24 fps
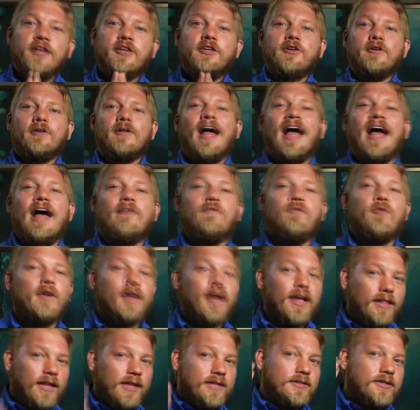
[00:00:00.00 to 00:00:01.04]
you'll have what
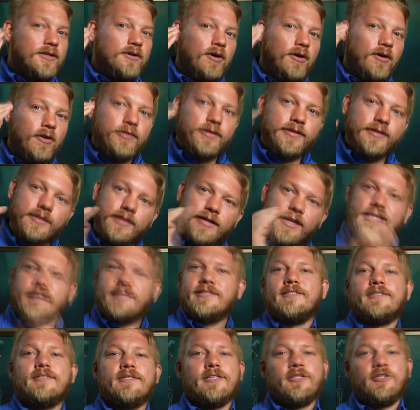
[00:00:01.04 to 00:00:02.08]
I like to call the
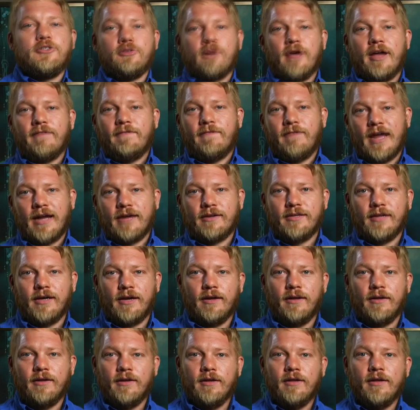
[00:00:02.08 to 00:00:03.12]
licensing trifecta.